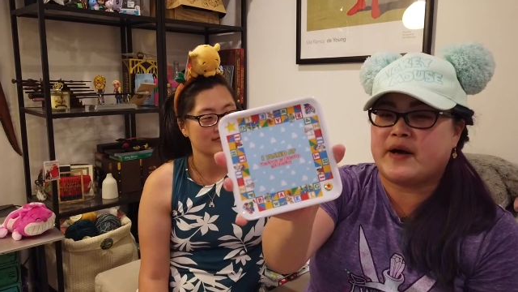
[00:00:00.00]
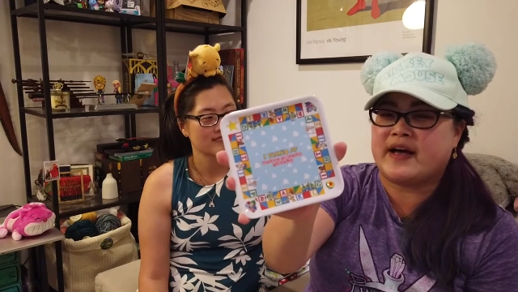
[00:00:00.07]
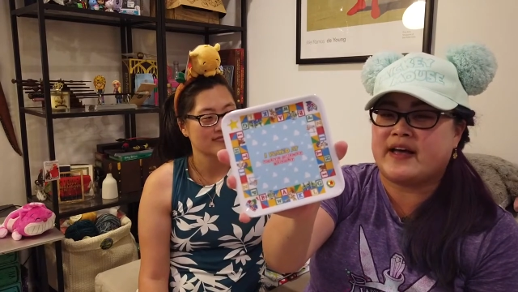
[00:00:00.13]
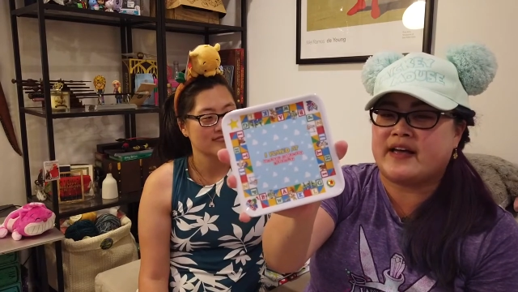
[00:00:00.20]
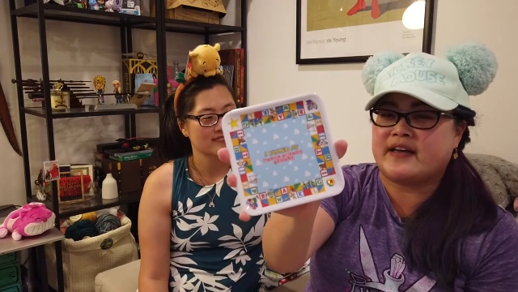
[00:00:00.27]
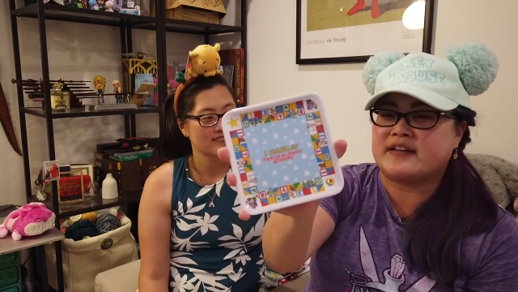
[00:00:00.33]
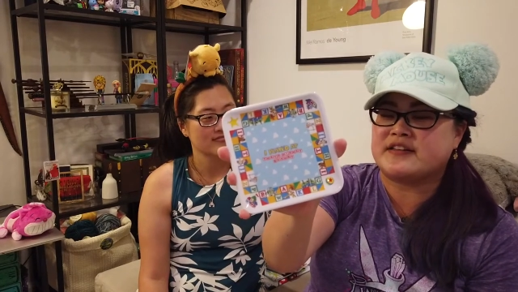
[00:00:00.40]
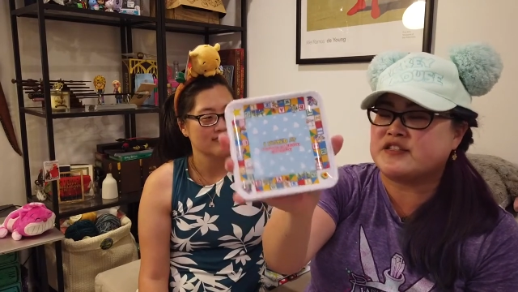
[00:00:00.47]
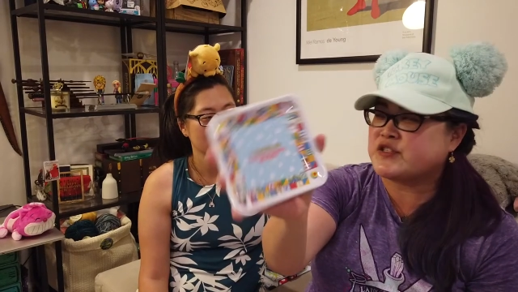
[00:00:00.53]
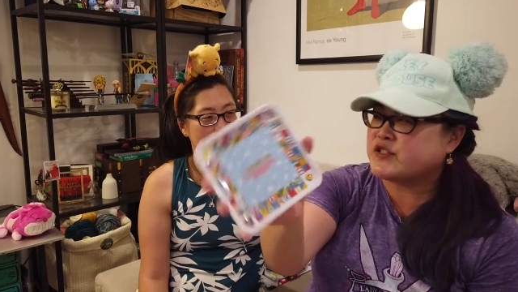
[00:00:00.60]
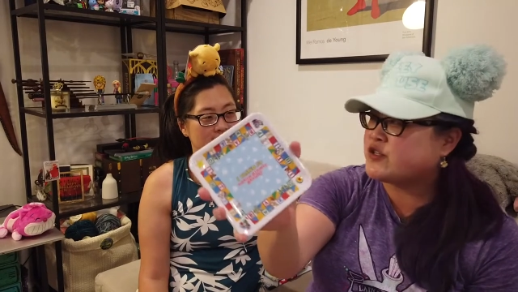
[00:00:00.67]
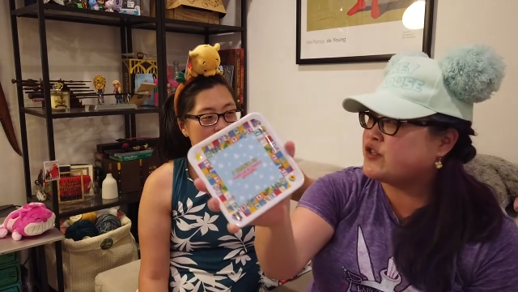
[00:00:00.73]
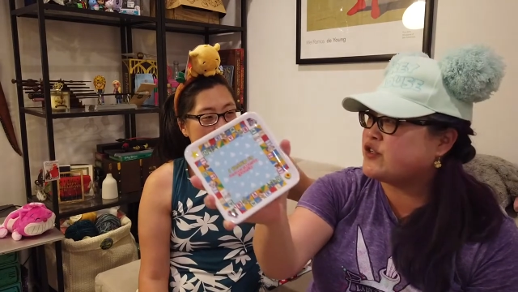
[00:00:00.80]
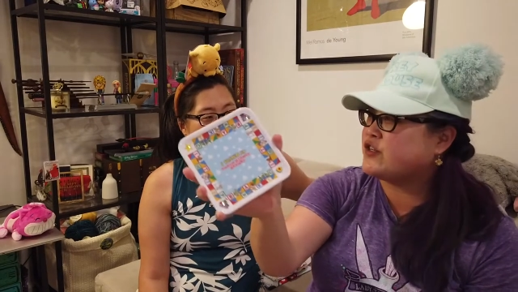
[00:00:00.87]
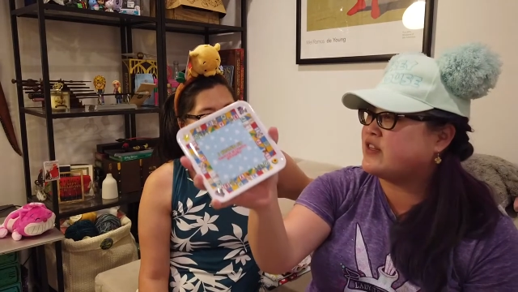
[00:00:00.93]
Speaker 1: a dessert
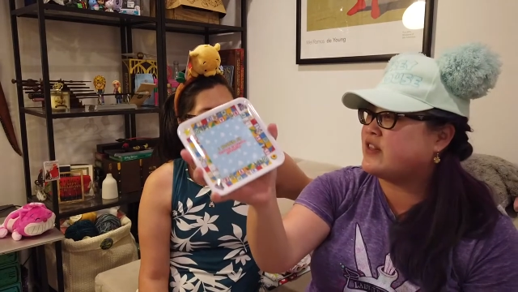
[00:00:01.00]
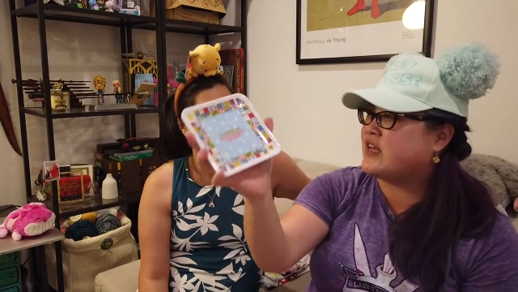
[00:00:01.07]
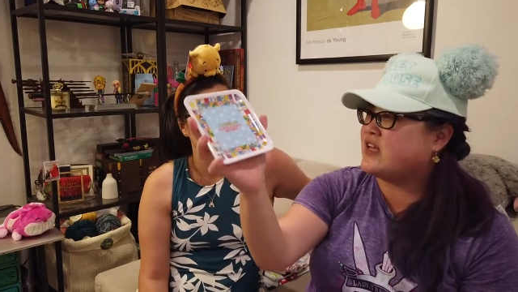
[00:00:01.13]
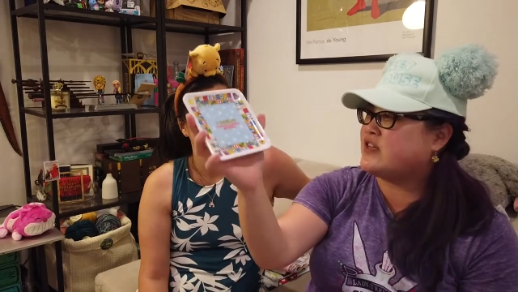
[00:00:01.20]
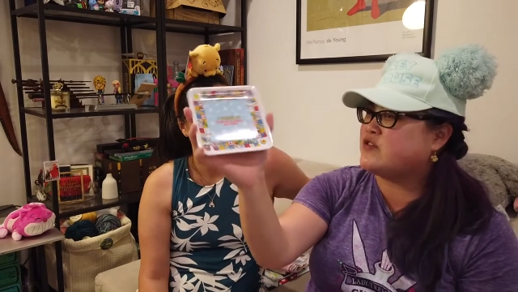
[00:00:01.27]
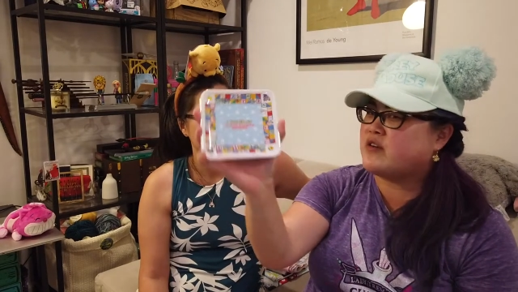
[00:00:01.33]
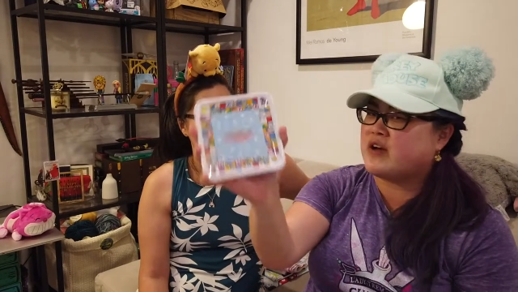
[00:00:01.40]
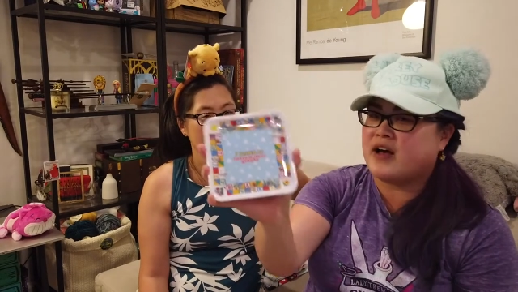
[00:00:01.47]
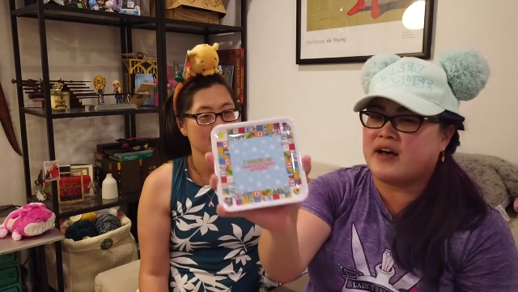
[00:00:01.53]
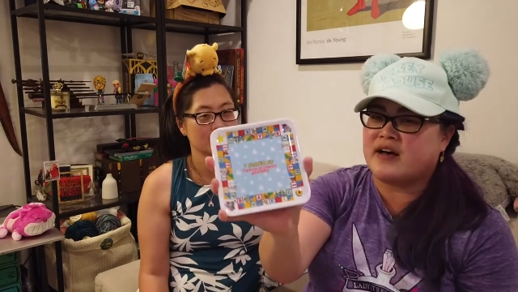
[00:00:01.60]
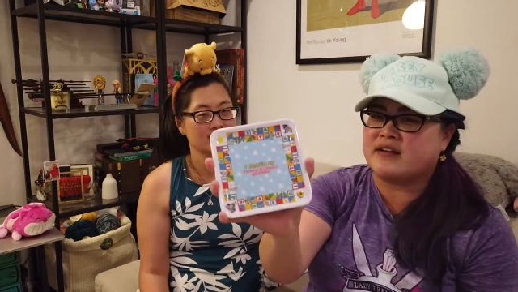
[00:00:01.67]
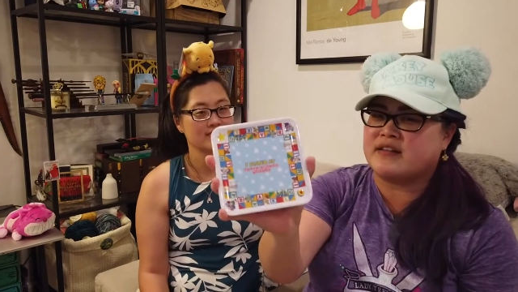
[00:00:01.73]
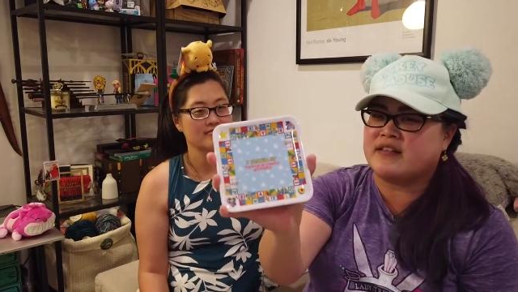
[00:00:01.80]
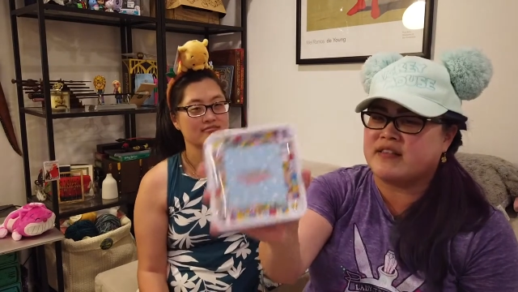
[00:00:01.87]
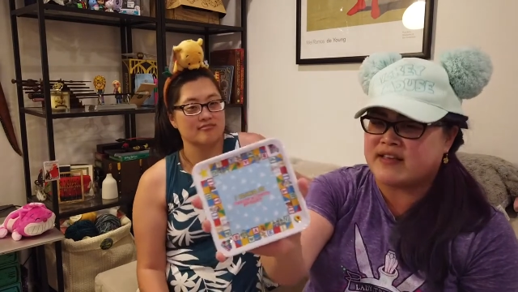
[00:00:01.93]
thing, you got
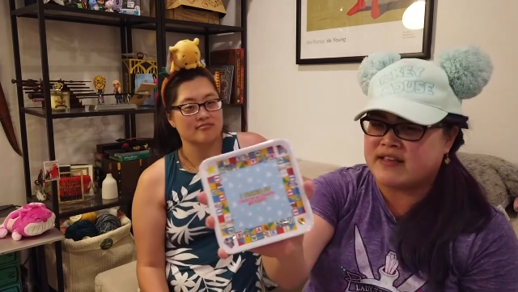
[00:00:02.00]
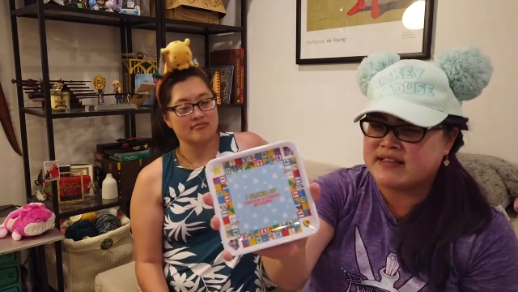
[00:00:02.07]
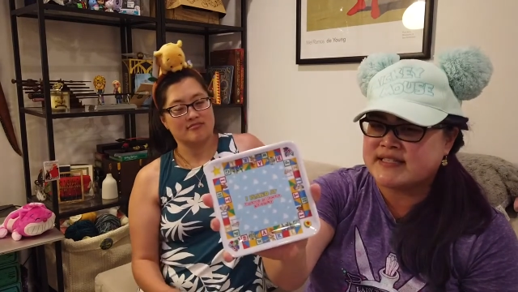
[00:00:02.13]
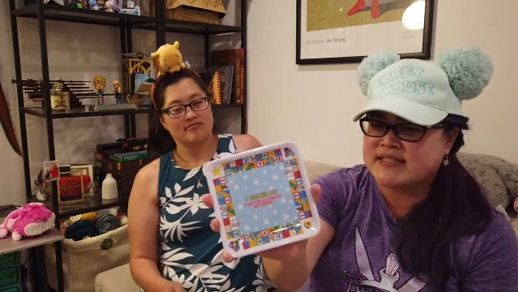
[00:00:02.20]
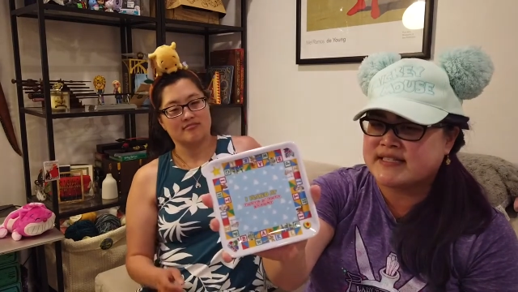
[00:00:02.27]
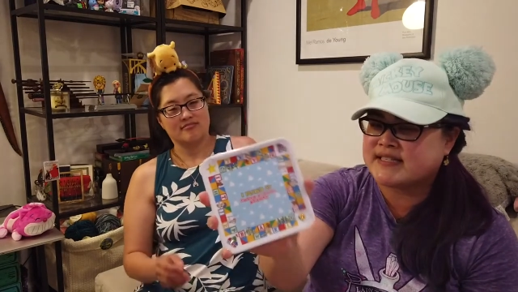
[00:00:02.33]
this.